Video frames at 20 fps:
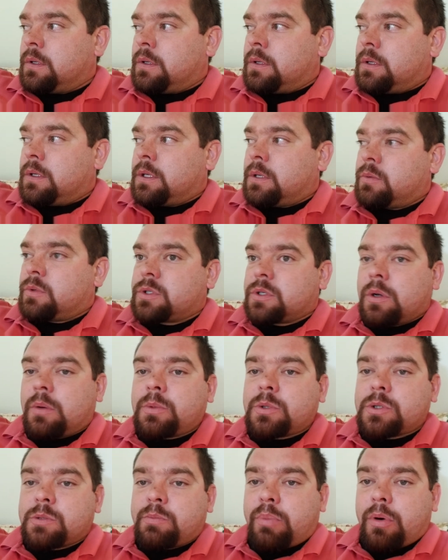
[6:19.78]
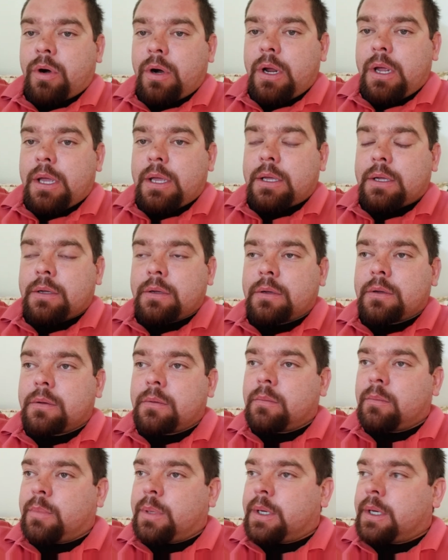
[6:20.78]
he was almost praying.
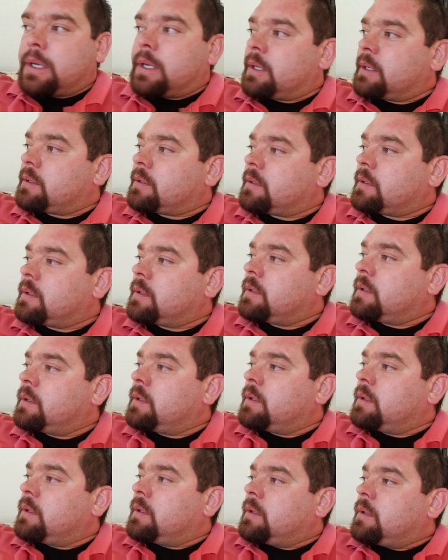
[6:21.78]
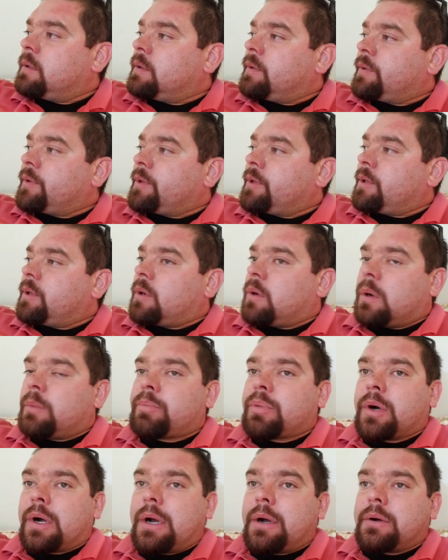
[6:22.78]
But, a
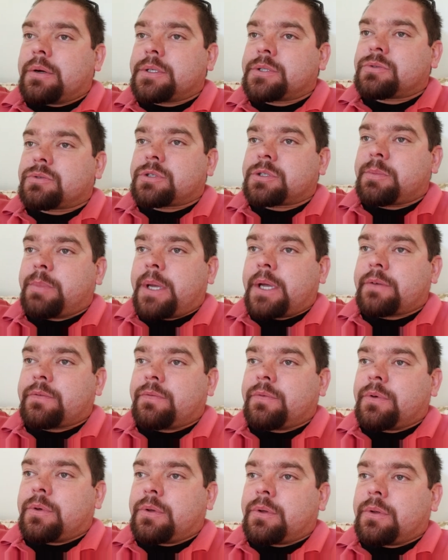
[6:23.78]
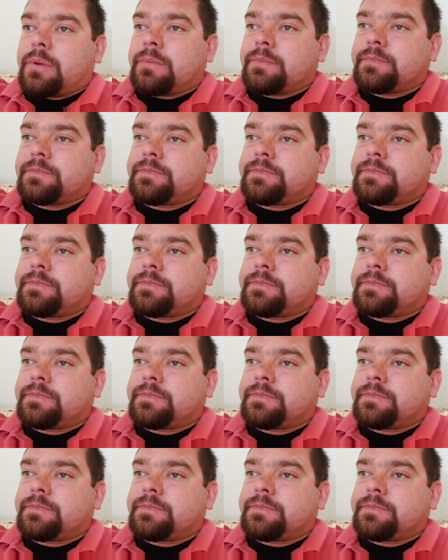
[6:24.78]
prayer is respectful.